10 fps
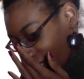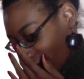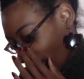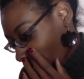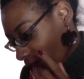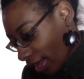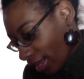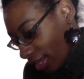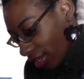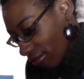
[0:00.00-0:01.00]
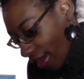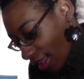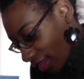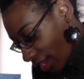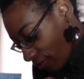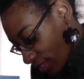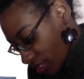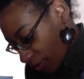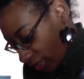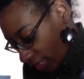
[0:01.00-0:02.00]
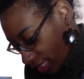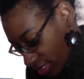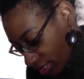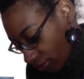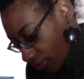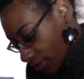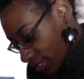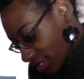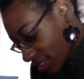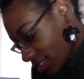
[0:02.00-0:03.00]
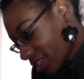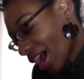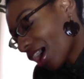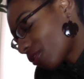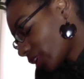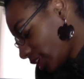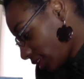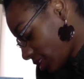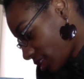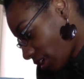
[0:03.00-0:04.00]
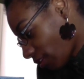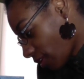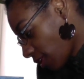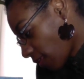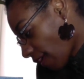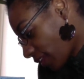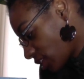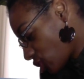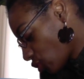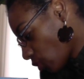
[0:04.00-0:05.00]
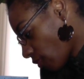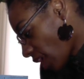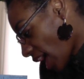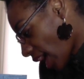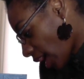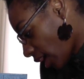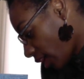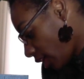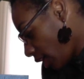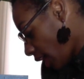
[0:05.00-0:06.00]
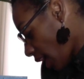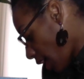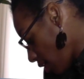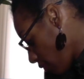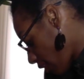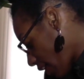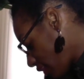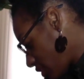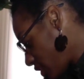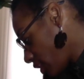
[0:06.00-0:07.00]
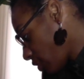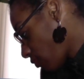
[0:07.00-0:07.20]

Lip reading: Okay, you got life experience that represents the Tower in the tarot. You got the Two of Air, and you've got the Ten of